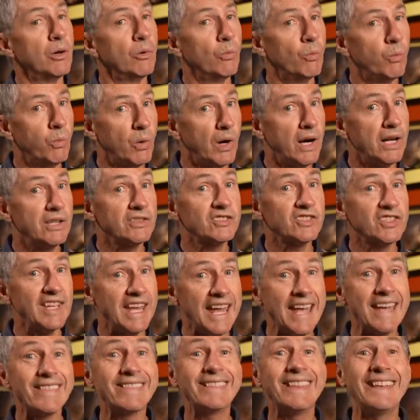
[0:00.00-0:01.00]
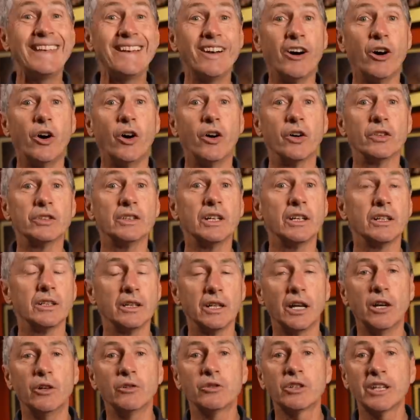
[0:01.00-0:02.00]
whilst out there on
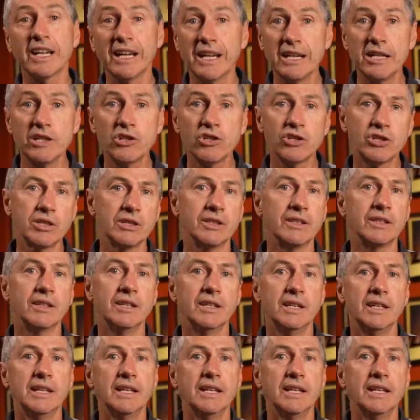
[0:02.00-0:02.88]
location.